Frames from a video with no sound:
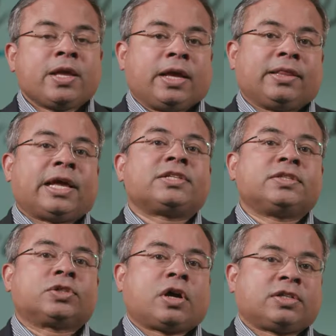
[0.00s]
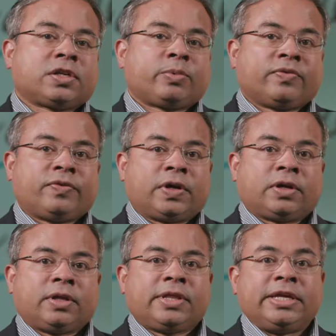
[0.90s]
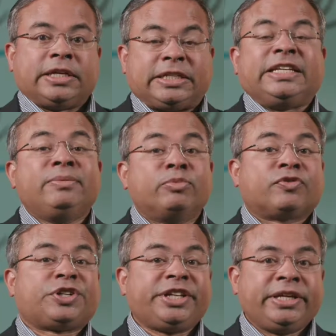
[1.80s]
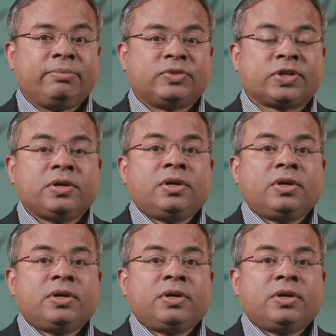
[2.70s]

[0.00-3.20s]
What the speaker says: and that's this concept of the team of teams,